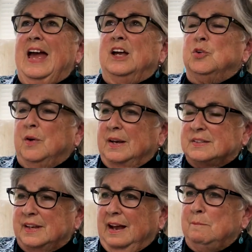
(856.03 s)
And Craig
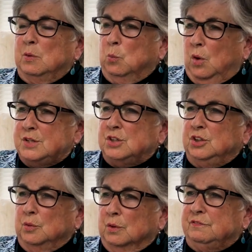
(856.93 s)
said, I've been watching
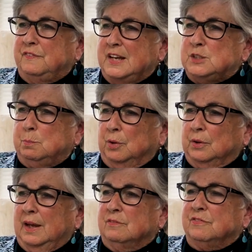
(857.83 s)
you on
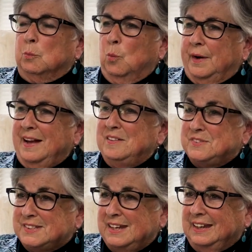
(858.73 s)
Facebook, and from what I have
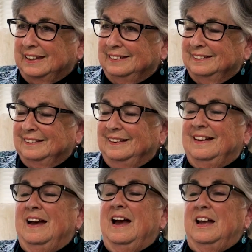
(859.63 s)
seen,
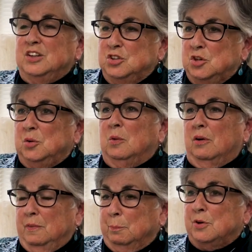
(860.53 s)
you
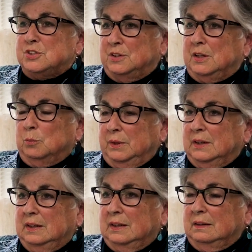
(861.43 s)
are the person that we
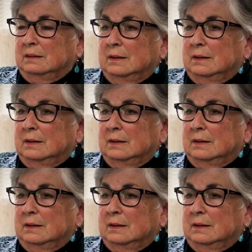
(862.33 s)
need.